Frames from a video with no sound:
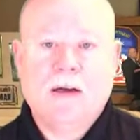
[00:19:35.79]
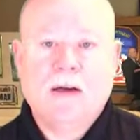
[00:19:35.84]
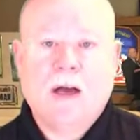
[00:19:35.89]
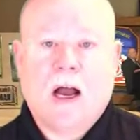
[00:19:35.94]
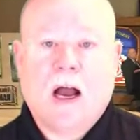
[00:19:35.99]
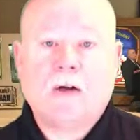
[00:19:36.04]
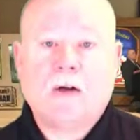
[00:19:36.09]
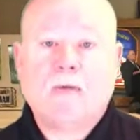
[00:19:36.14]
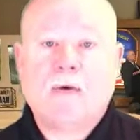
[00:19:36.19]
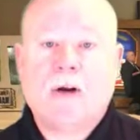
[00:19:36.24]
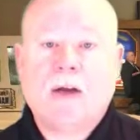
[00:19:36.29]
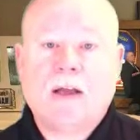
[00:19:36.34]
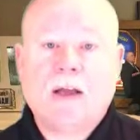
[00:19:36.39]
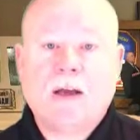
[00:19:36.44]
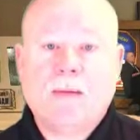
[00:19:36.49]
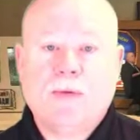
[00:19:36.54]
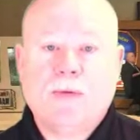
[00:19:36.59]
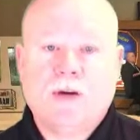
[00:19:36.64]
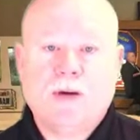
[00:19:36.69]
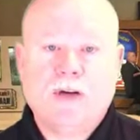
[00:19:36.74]
I really
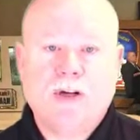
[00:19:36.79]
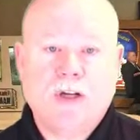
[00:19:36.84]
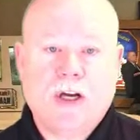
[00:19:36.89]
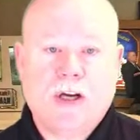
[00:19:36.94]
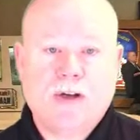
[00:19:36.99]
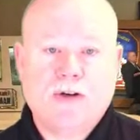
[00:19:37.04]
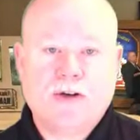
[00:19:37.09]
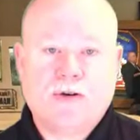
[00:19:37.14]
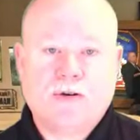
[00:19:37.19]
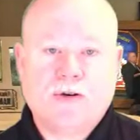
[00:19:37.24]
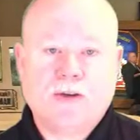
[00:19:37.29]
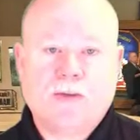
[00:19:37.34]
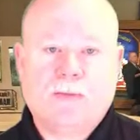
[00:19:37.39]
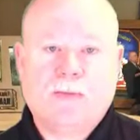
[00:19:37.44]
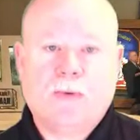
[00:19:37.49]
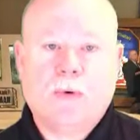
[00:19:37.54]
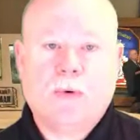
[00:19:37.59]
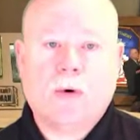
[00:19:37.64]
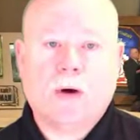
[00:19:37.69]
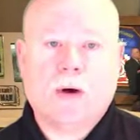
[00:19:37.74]
appreciate your
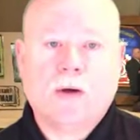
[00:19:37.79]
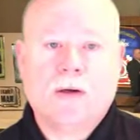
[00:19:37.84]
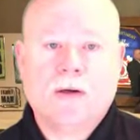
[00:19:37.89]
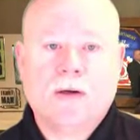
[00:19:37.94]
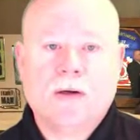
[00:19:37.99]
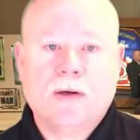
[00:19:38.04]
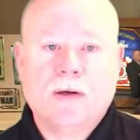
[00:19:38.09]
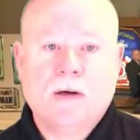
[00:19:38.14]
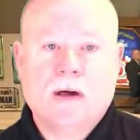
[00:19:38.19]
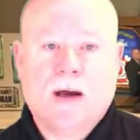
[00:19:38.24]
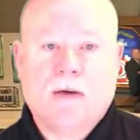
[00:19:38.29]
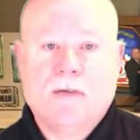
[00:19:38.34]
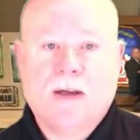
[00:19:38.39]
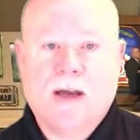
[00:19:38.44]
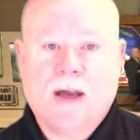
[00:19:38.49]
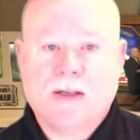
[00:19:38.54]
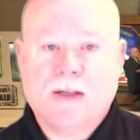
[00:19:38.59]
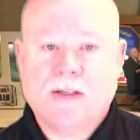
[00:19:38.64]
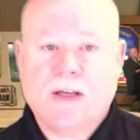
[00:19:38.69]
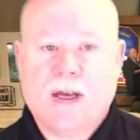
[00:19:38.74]
support of
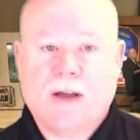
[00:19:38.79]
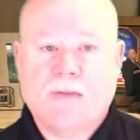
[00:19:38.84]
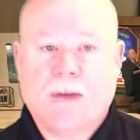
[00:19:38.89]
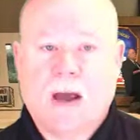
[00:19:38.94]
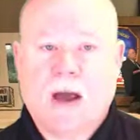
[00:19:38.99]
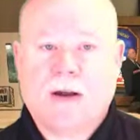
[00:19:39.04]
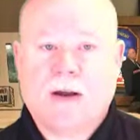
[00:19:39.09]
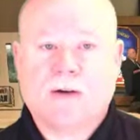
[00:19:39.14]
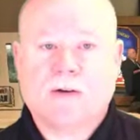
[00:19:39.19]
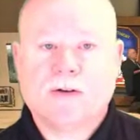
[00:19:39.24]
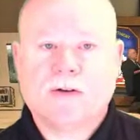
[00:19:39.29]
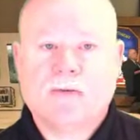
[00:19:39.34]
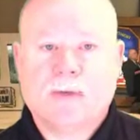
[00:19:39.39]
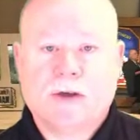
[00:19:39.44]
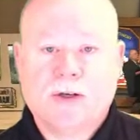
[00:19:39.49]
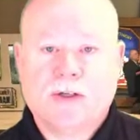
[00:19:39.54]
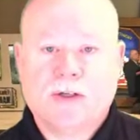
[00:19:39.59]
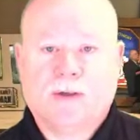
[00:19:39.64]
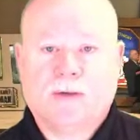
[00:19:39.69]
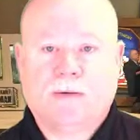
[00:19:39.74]
the SA Matters
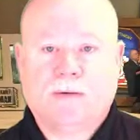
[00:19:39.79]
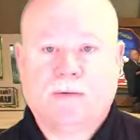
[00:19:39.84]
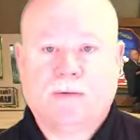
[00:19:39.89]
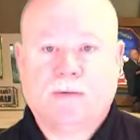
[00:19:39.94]
mission.